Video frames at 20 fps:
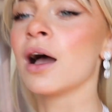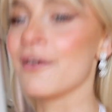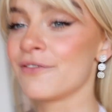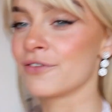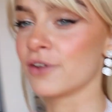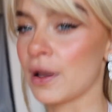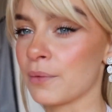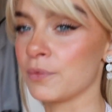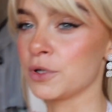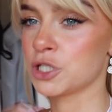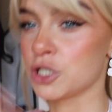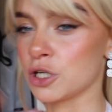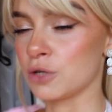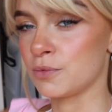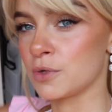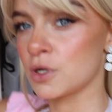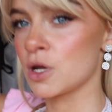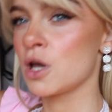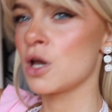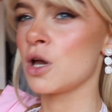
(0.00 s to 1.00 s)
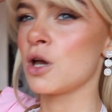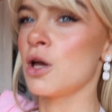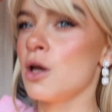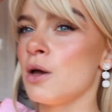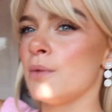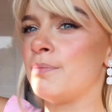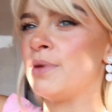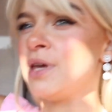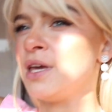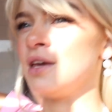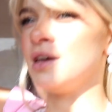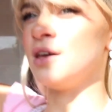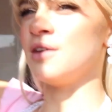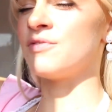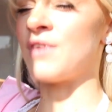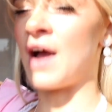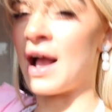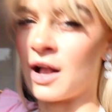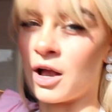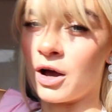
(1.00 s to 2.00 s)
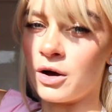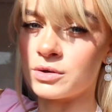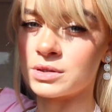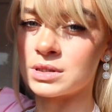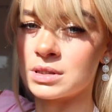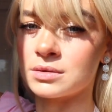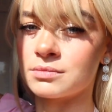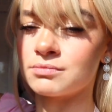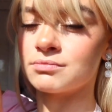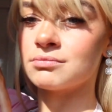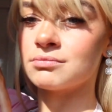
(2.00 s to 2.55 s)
I feel like we should be fangirls.